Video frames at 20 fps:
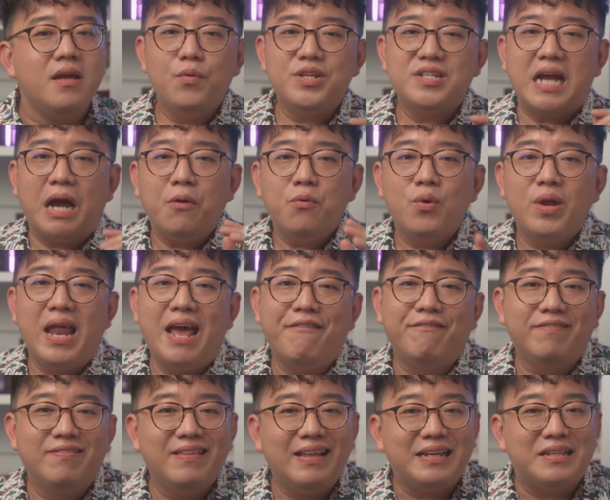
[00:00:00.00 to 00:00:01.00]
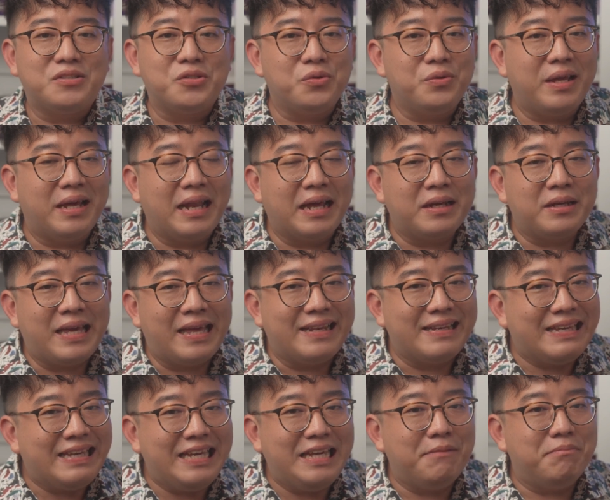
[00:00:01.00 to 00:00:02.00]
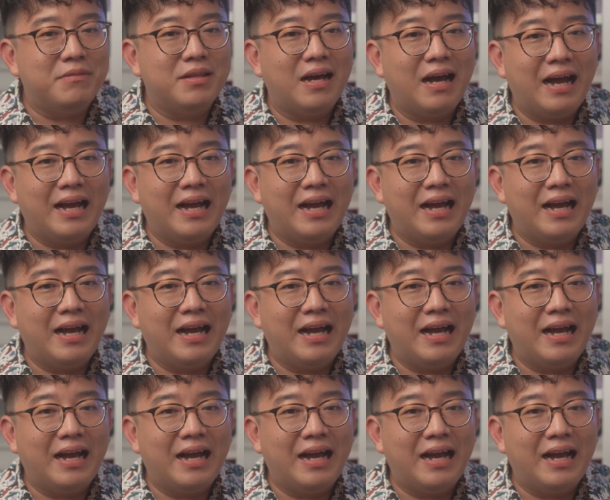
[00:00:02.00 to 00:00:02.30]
which I would have liked so that I can keep the